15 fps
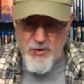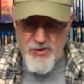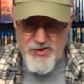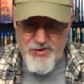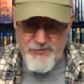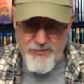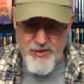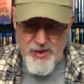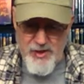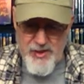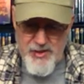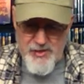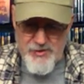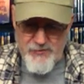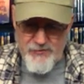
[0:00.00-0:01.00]
Christopher
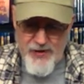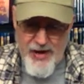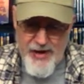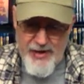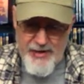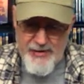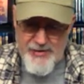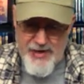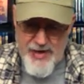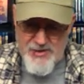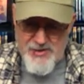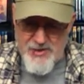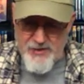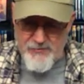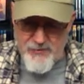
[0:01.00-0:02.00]
Lee's
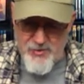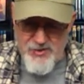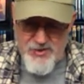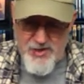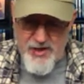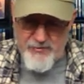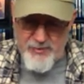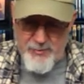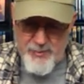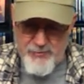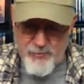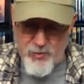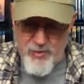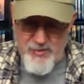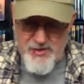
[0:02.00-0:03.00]
fantastic first ever
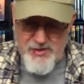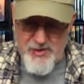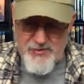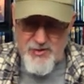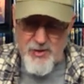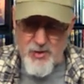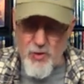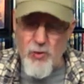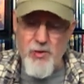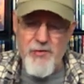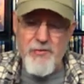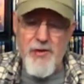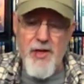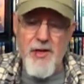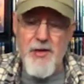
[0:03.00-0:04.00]
performance as the Lord
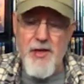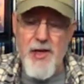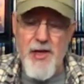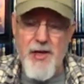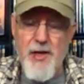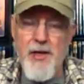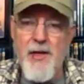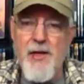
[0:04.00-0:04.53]
of the Undead.